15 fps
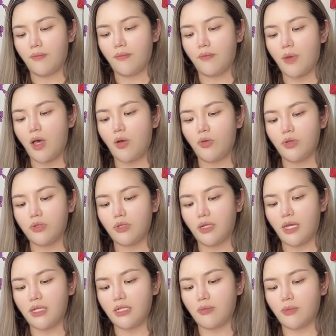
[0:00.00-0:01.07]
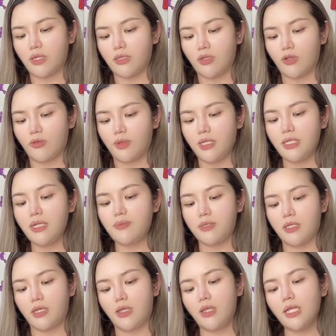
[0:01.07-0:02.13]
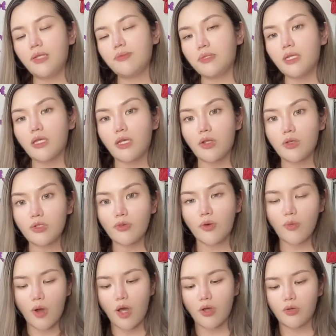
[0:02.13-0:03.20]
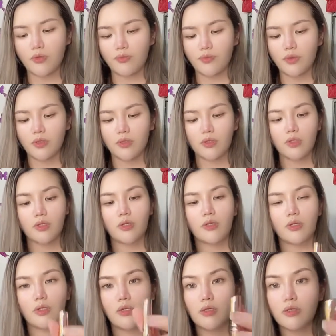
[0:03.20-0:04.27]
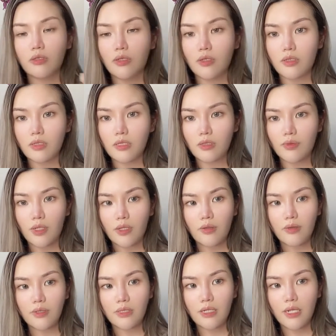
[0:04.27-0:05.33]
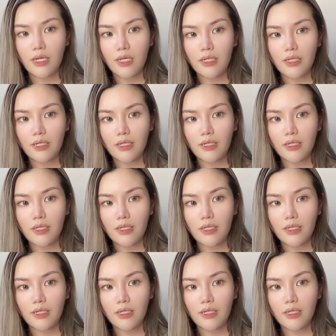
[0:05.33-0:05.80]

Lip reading: I'll use it in 18 months, I hope. It's lipstick. I think lipstick you can use for a while. So this is what it looks like.